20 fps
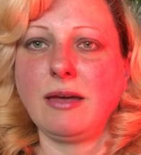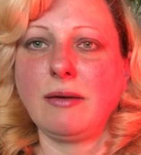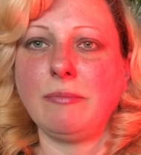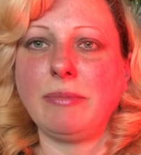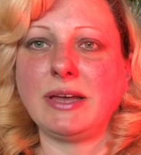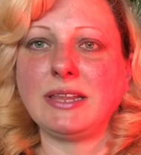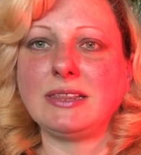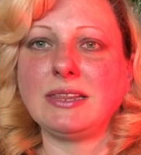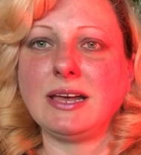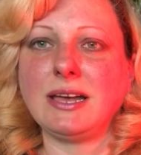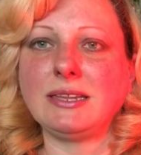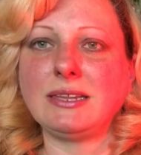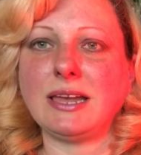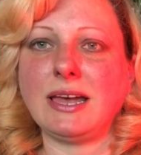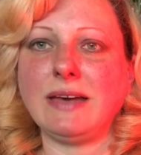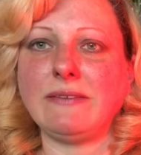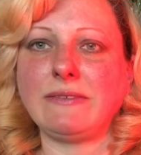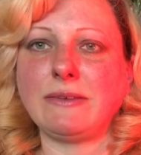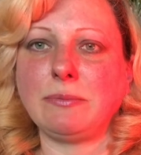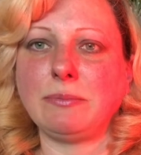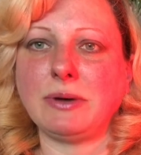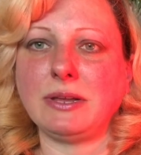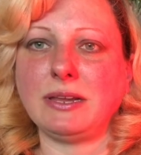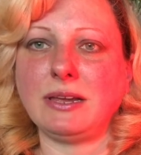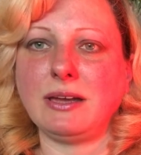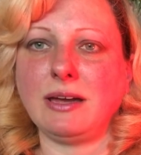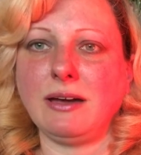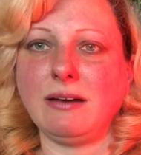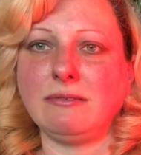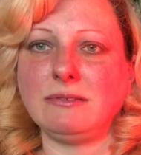But not everybody
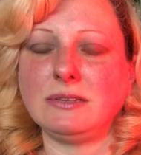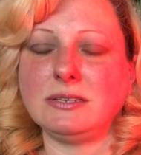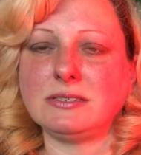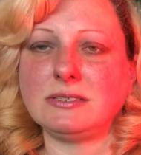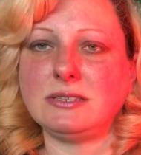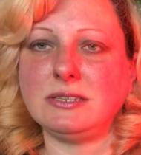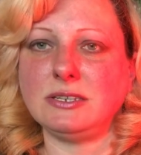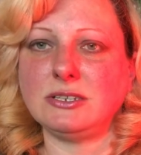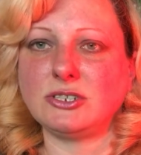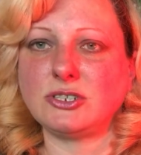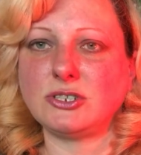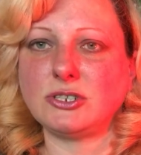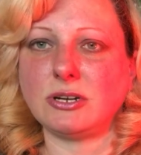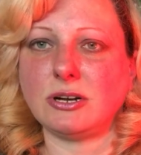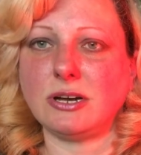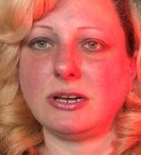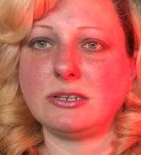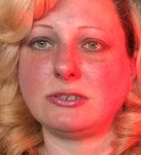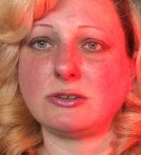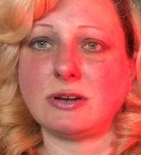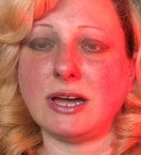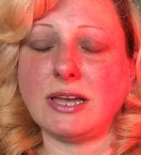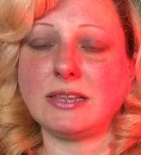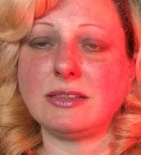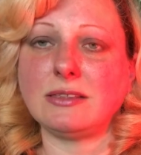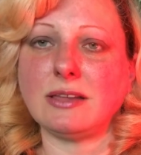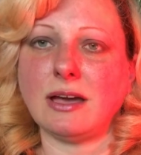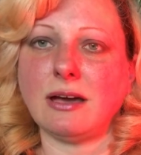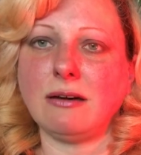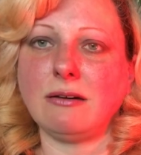have this discharge. Right
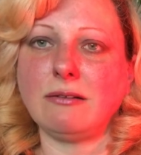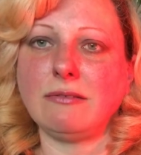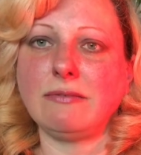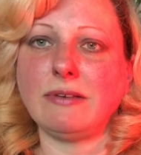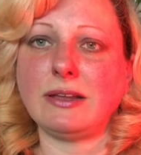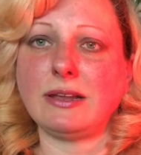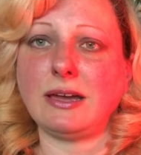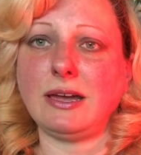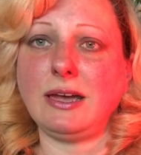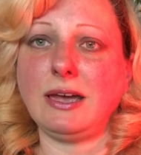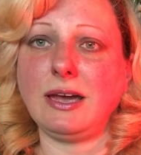now, when